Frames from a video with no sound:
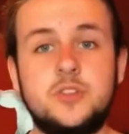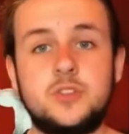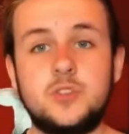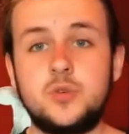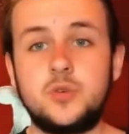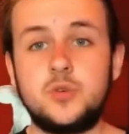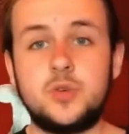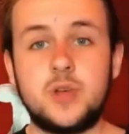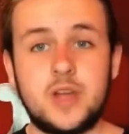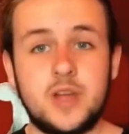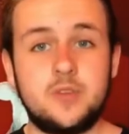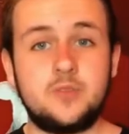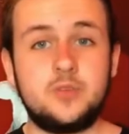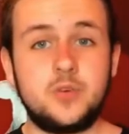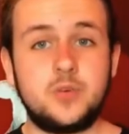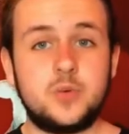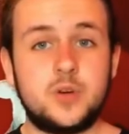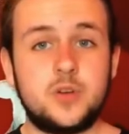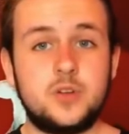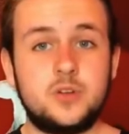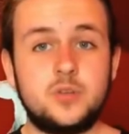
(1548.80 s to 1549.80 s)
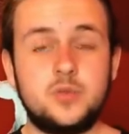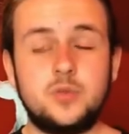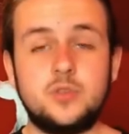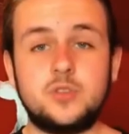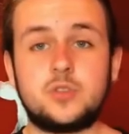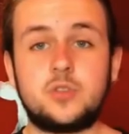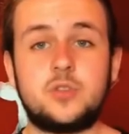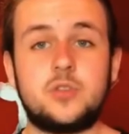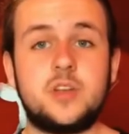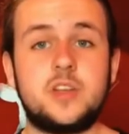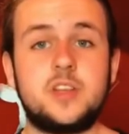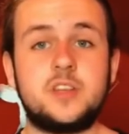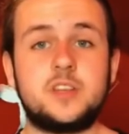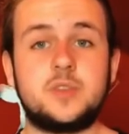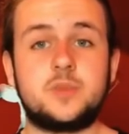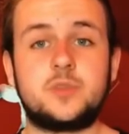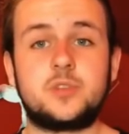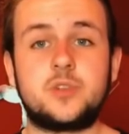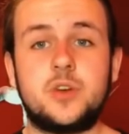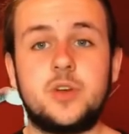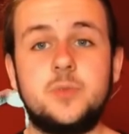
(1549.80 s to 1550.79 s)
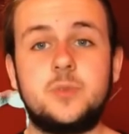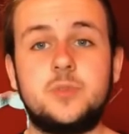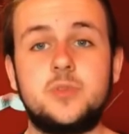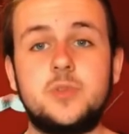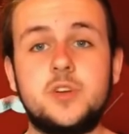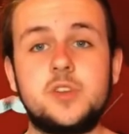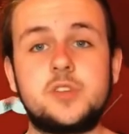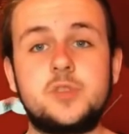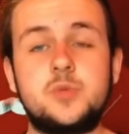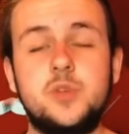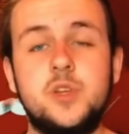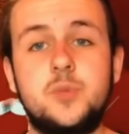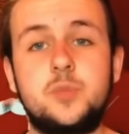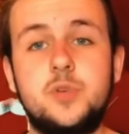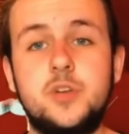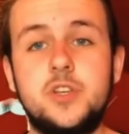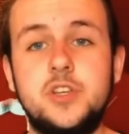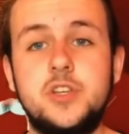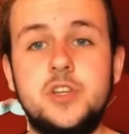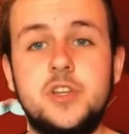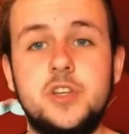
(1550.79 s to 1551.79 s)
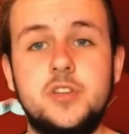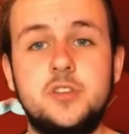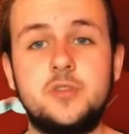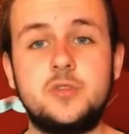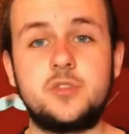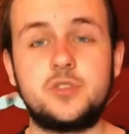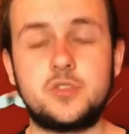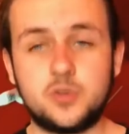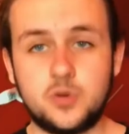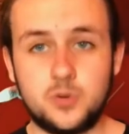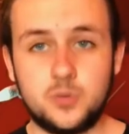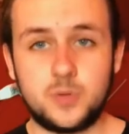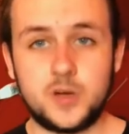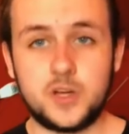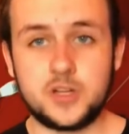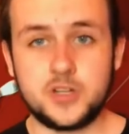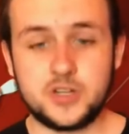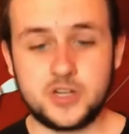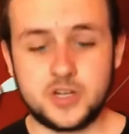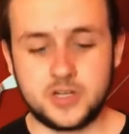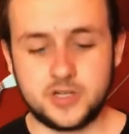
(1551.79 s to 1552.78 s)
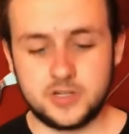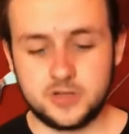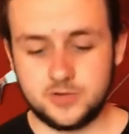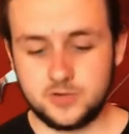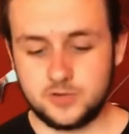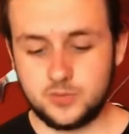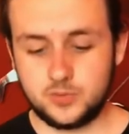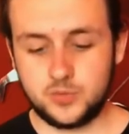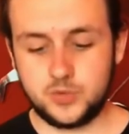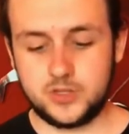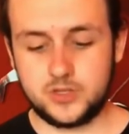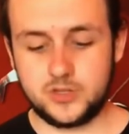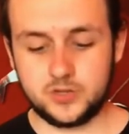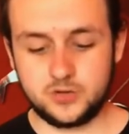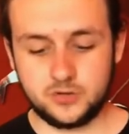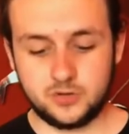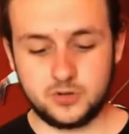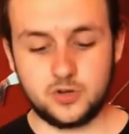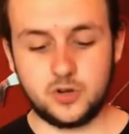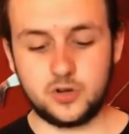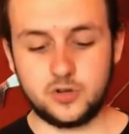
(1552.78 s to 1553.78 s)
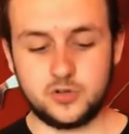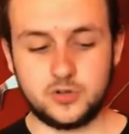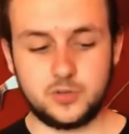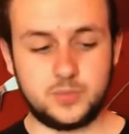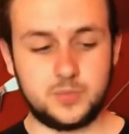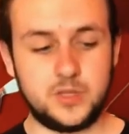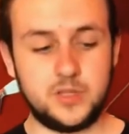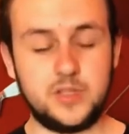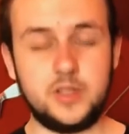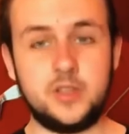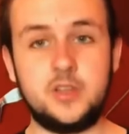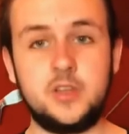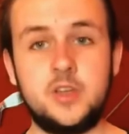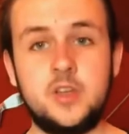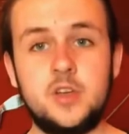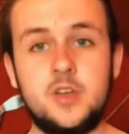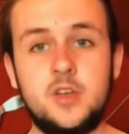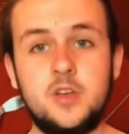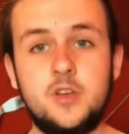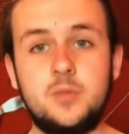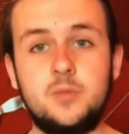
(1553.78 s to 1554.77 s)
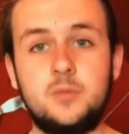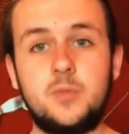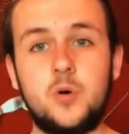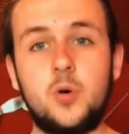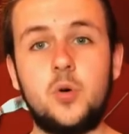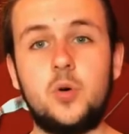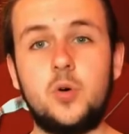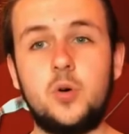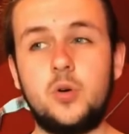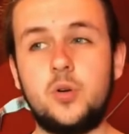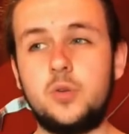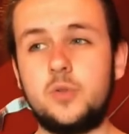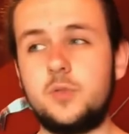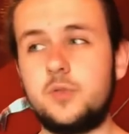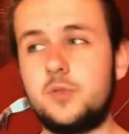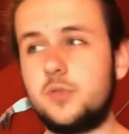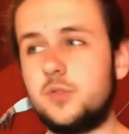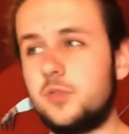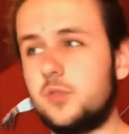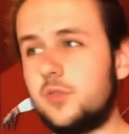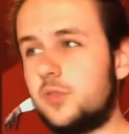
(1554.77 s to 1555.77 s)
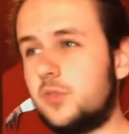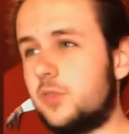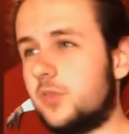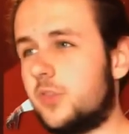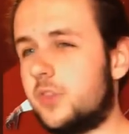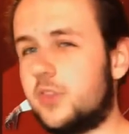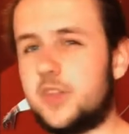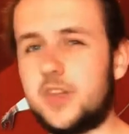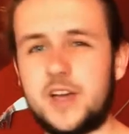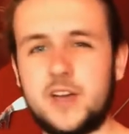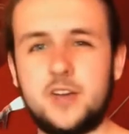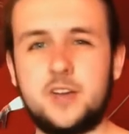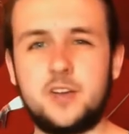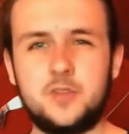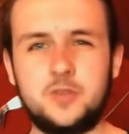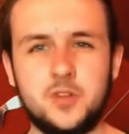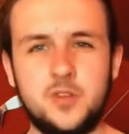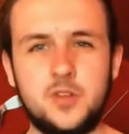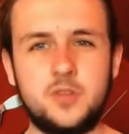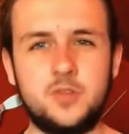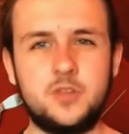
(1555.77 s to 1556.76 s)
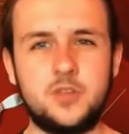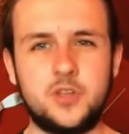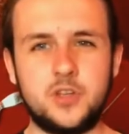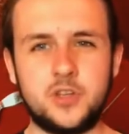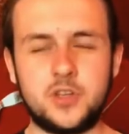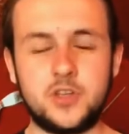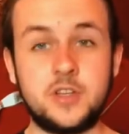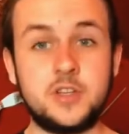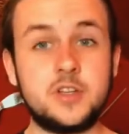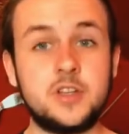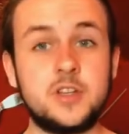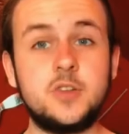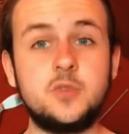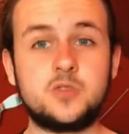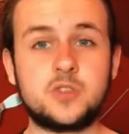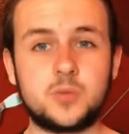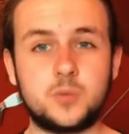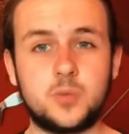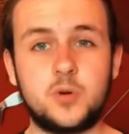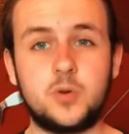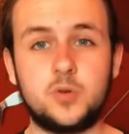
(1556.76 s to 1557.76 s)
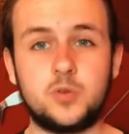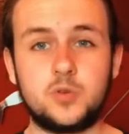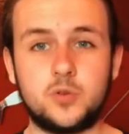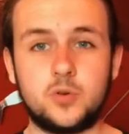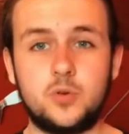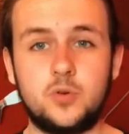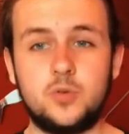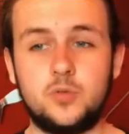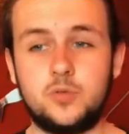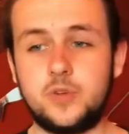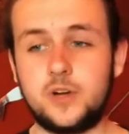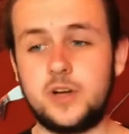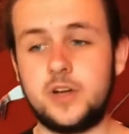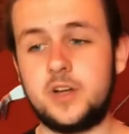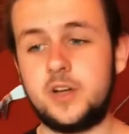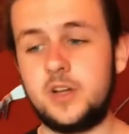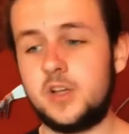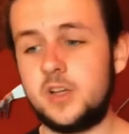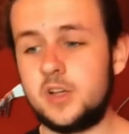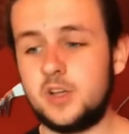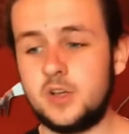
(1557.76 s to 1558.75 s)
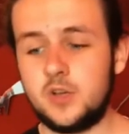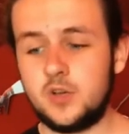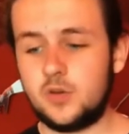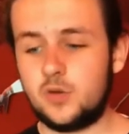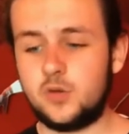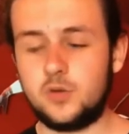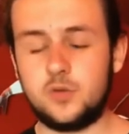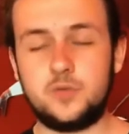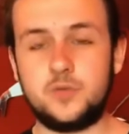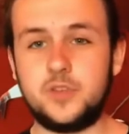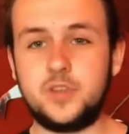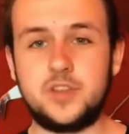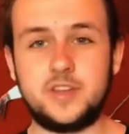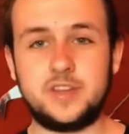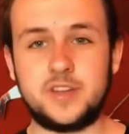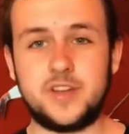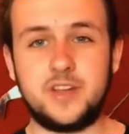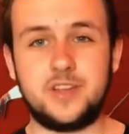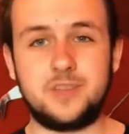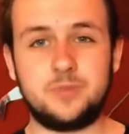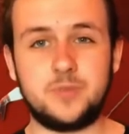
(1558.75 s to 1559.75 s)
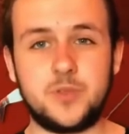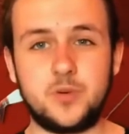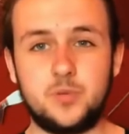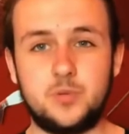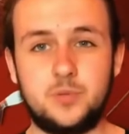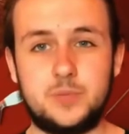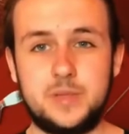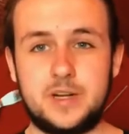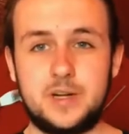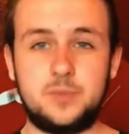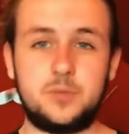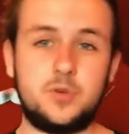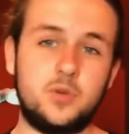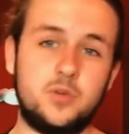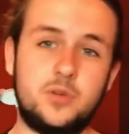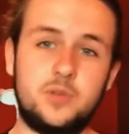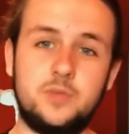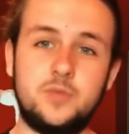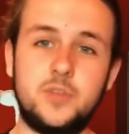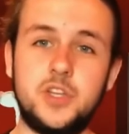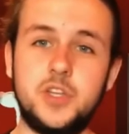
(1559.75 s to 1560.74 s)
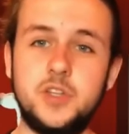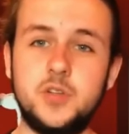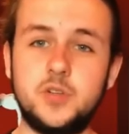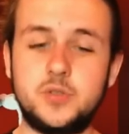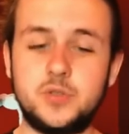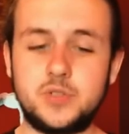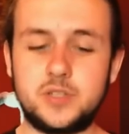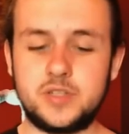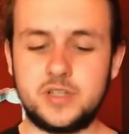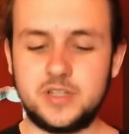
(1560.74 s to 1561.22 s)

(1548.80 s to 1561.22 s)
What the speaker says: To everyone who is already subscribed to us, we appreciate you so much, and we could not be more thankful for your continued support over the time that we've been uploading videos.